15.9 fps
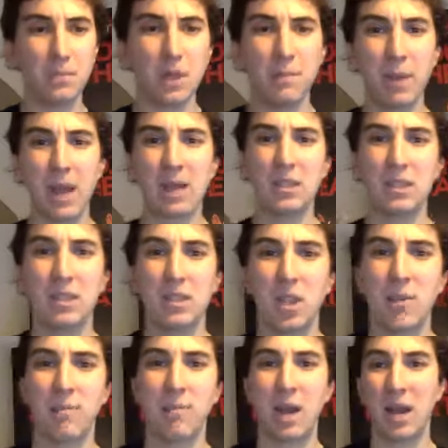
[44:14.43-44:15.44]
But as he's
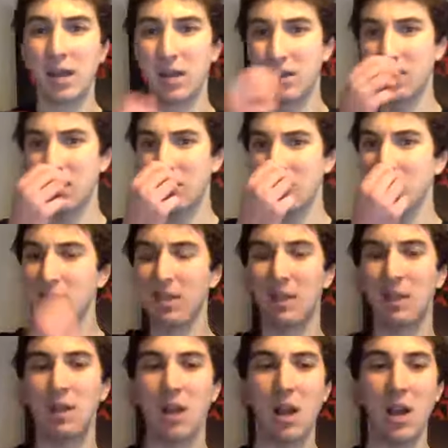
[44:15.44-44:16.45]
come back,
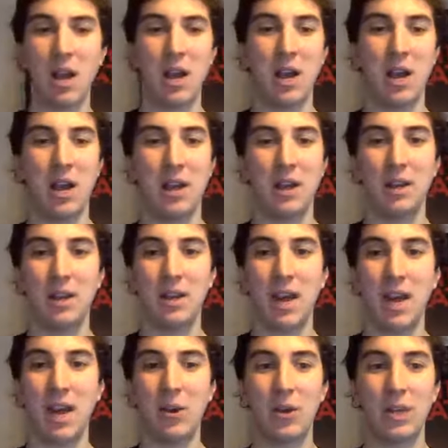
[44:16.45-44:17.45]

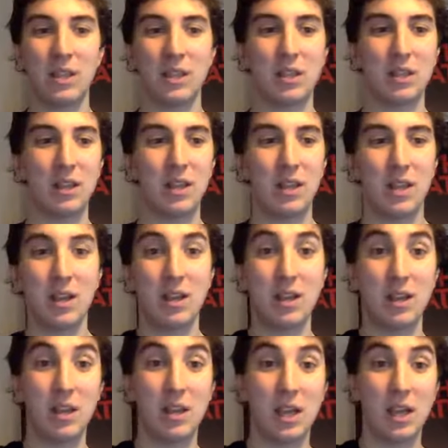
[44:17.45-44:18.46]
now his
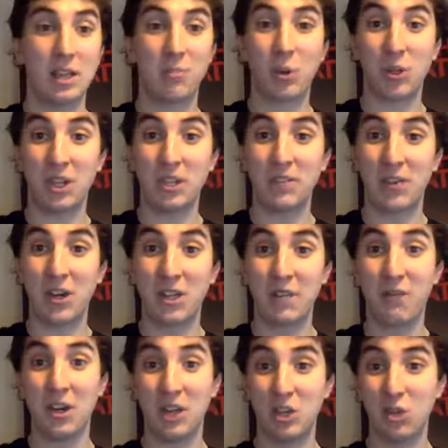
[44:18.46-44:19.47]
body is very
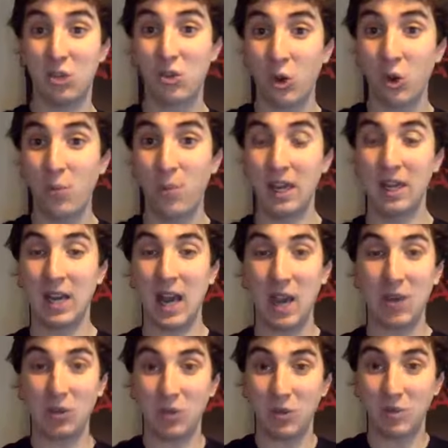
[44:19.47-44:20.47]
different. He's drooping
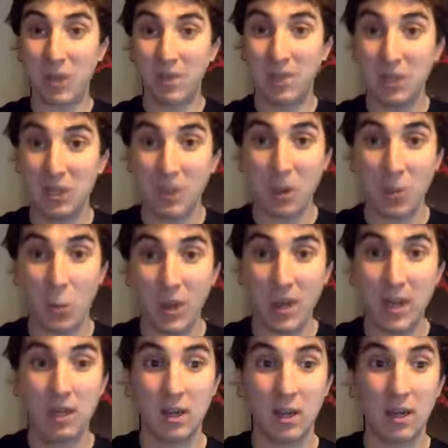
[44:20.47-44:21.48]
now, so maybe he's a bit
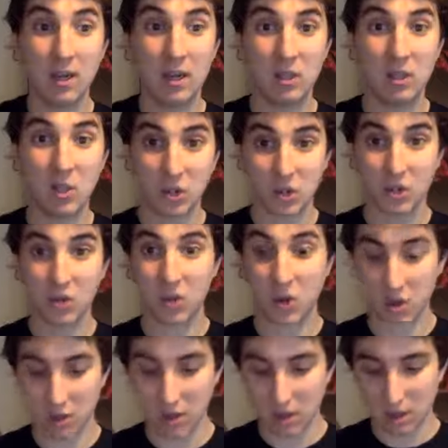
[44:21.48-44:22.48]
weaker. He's not as
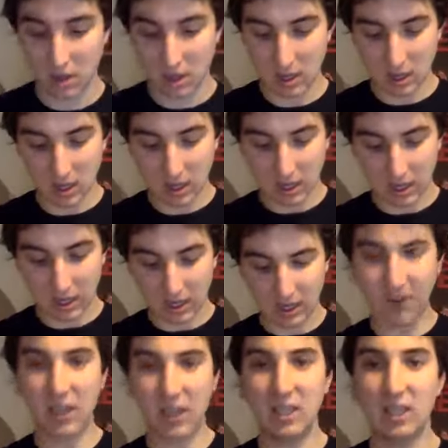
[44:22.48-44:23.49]
strong. His
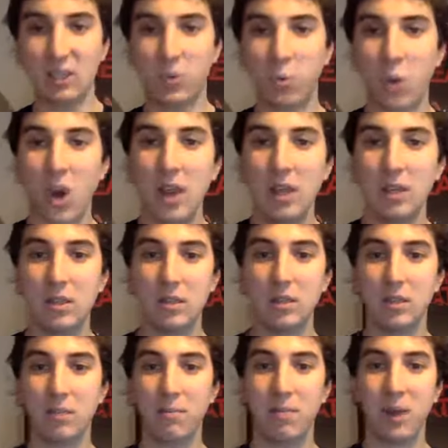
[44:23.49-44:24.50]
face is wizened
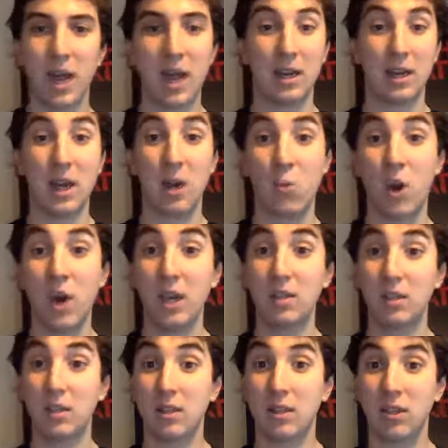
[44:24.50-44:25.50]
and black. Now,
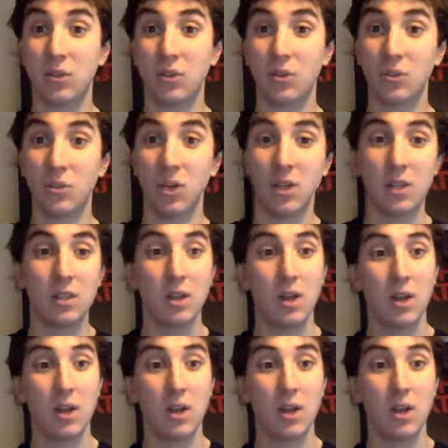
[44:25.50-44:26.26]
wizened is a good word.